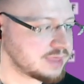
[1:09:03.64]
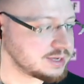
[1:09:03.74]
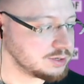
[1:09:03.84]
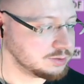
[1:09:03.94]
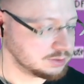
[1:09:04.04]

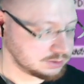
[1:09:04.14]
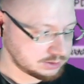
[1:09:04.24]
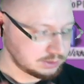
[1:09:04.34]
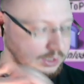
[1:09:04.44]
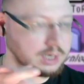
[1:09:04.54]
you.
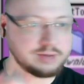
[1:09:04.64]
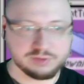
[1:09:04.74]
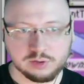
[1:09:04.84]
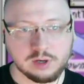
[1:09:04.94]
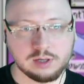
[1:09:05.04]
Love
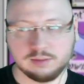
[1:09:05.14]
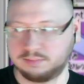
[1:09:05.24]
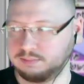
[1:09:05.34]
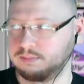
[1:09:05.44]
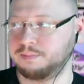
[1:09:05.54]
you all.
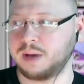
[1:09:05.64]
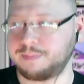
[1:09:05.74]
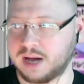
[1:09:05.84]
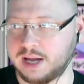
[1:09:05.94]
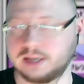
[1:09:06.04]

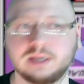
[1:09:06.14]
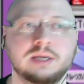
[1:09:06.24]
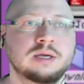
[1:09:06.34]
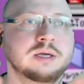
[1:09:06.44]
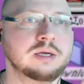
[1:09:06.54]
Bye-bye.
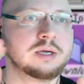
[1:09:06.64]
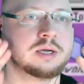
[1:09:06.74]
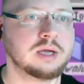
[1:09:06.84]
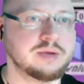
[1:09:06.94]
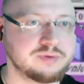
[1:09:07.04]

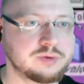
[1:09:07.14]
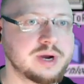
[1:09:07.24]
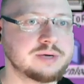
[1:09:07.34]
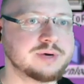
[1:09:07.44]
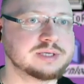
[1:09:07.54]
Have a
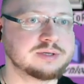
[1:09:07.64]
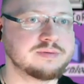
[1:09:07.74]
great rest of the